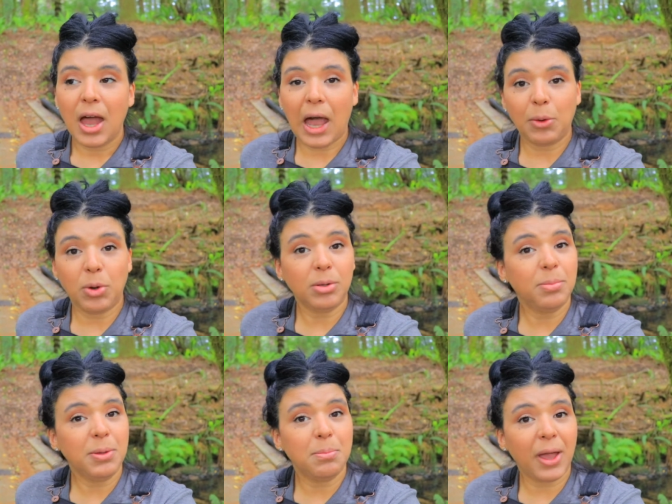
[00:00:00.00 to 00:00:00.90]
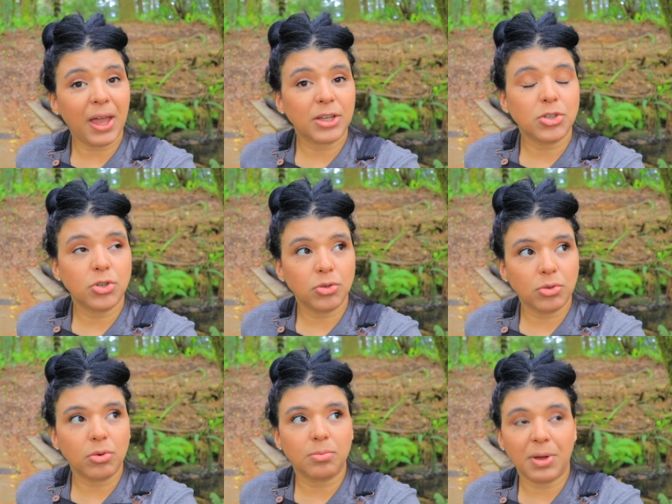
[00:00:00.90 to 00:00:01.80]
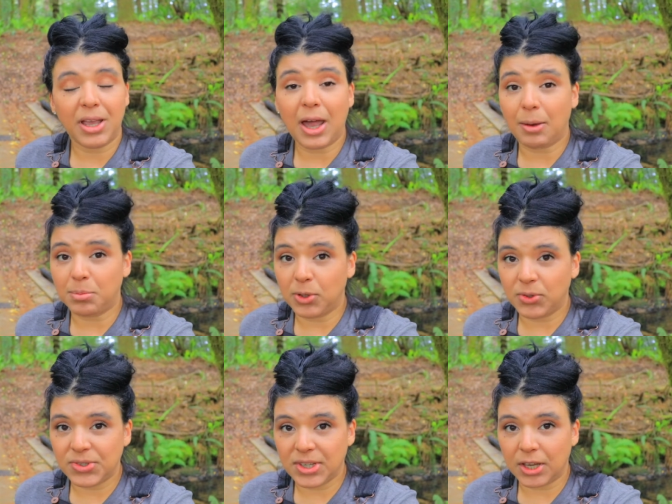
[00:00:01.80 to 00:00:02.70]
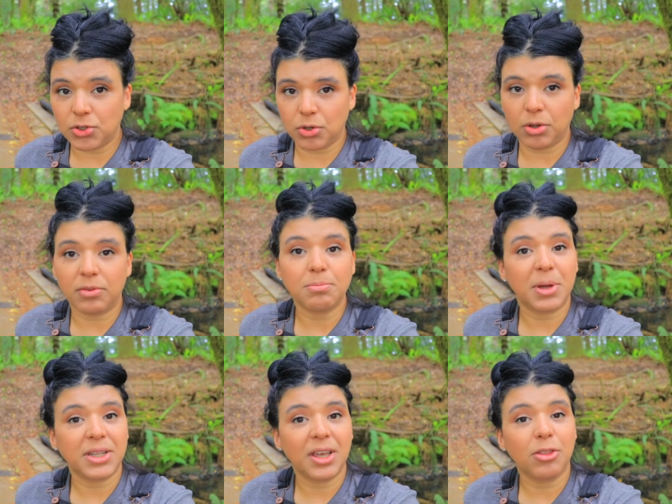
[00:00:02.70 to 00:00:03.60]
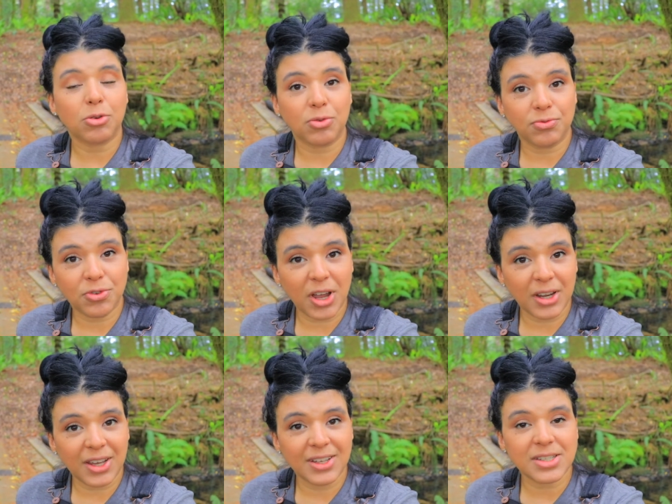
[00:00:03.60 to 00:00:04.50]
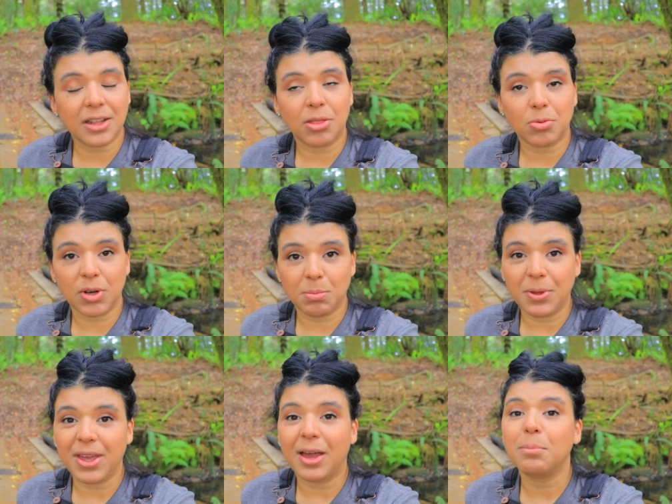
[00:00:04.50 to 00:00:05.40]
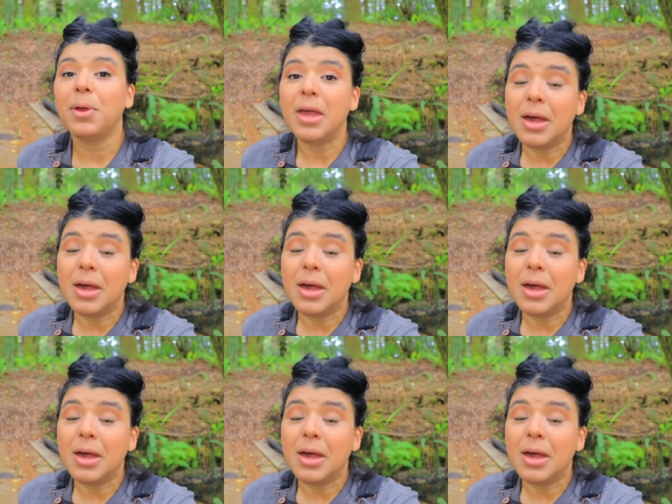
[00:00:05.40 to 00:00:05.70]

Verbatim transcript: I will be back to my upload schedule of Monday through Fridays at 3 p.m.